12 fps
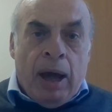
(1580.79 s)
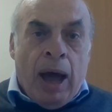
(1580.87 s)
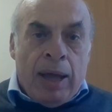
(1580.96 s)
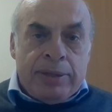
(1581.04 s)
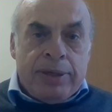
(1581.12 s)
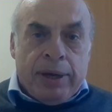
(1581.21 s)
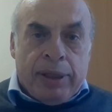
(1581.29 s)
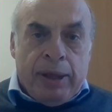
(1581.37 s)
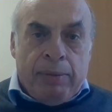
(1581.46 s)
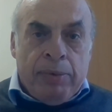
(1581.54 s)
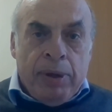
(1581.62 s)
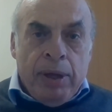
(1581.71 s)
answering
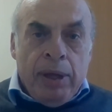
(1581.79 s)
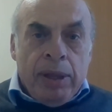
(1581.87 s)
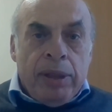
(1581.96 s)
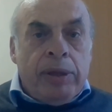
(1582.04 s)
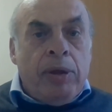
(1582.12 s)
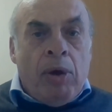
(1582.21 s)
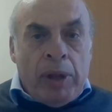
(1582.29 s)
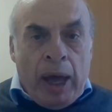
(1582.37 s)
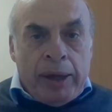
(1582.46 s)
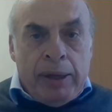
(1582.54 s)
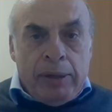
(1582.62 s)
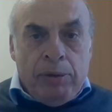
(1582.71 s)
them that you're
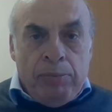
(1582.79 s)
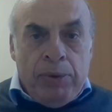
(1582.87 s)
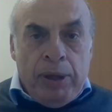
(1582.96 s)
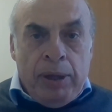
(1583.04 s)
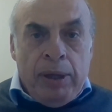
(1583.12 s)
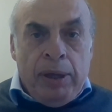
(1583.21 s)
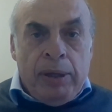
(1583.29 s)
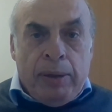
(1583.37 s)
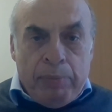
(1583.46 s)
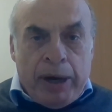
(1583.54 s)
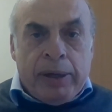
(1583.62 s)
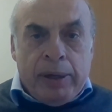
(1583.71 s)
lucky to be in
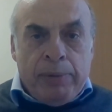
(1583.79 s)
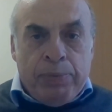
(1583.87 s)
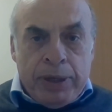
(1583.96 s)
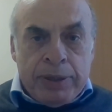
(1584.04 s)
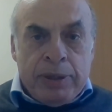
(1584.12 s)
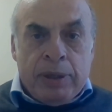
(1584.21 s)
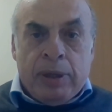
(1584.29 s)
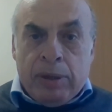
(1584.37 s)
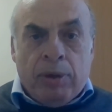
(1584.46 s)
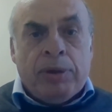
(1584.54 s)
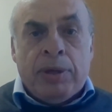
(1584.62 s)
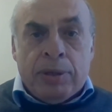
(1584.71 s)
American prison and
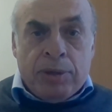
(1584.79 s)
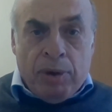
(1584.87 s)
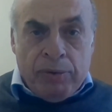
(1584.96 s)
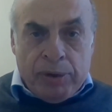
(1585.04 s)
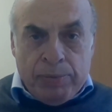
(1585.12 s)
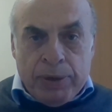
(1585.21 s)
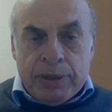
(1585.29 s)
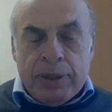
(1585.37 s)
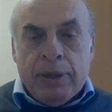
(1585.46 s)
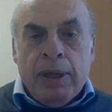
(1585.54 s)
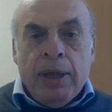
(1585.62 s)
not in Soviet prison.